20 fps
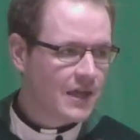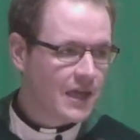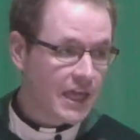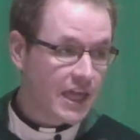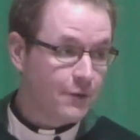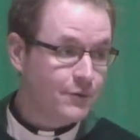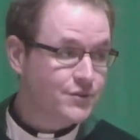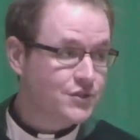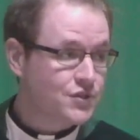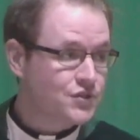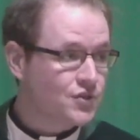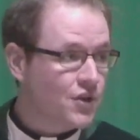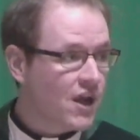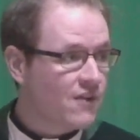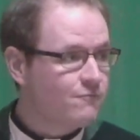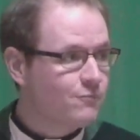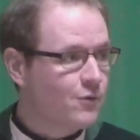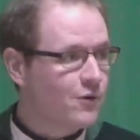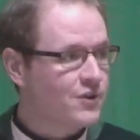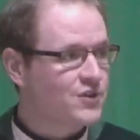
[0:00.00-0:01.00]
He was a
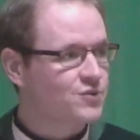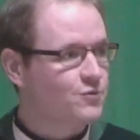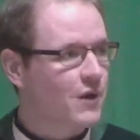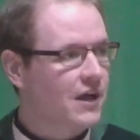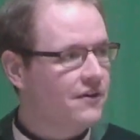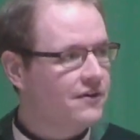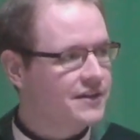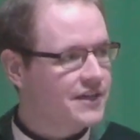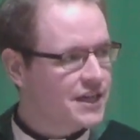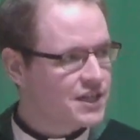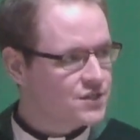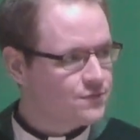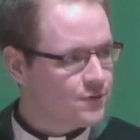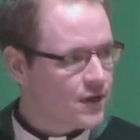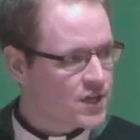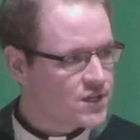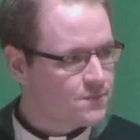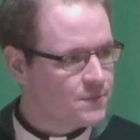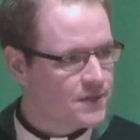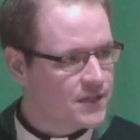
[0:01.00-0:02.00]
sophomore as well, and his
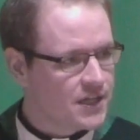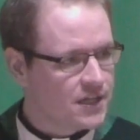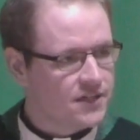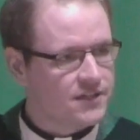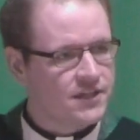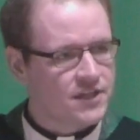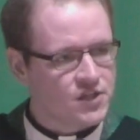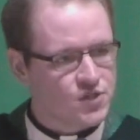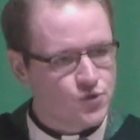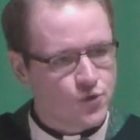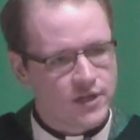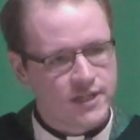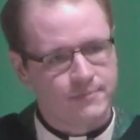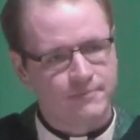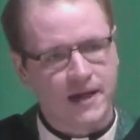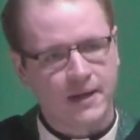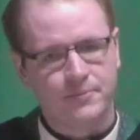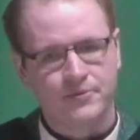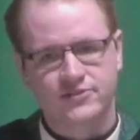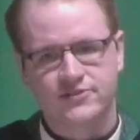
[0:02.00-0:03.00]
freshman year, he joined a
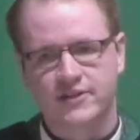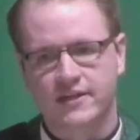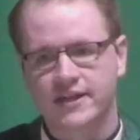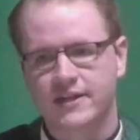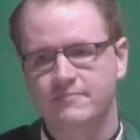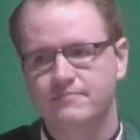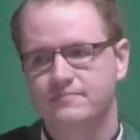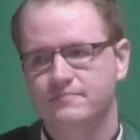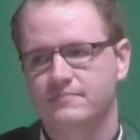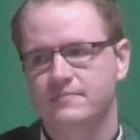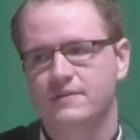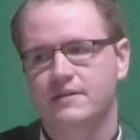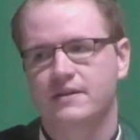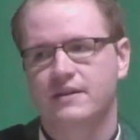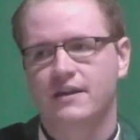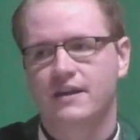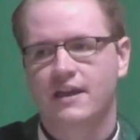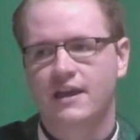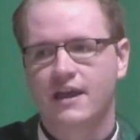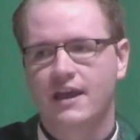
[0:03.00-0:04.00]
Bible study.
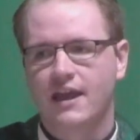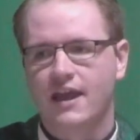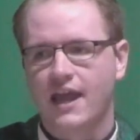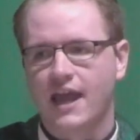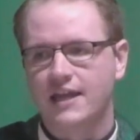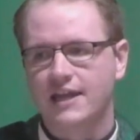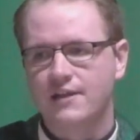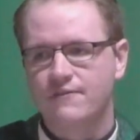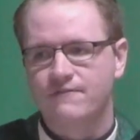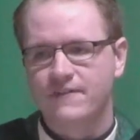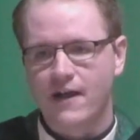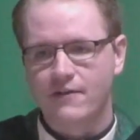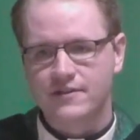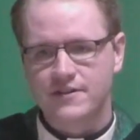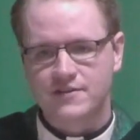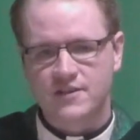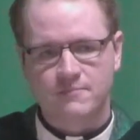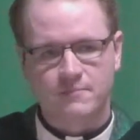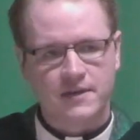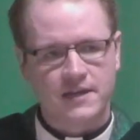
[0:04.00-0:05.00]
And he found
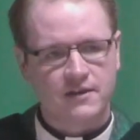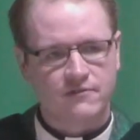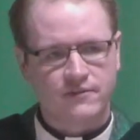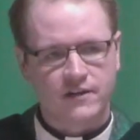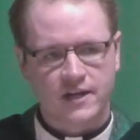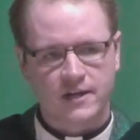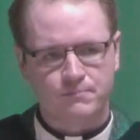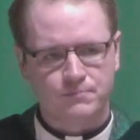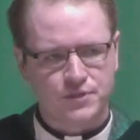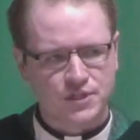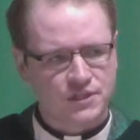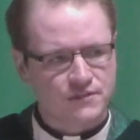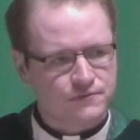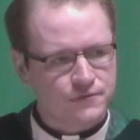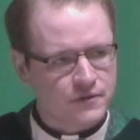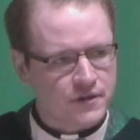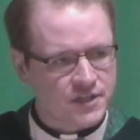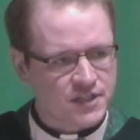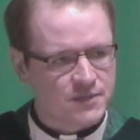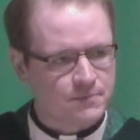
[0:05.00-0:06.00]
it to be a very
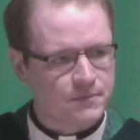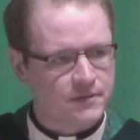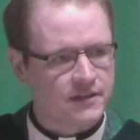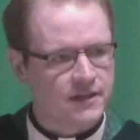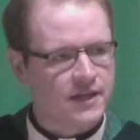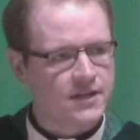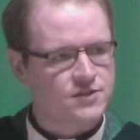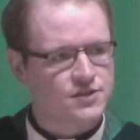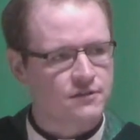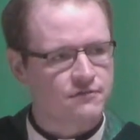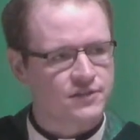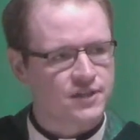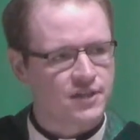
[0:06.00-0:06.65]
beautiful experience of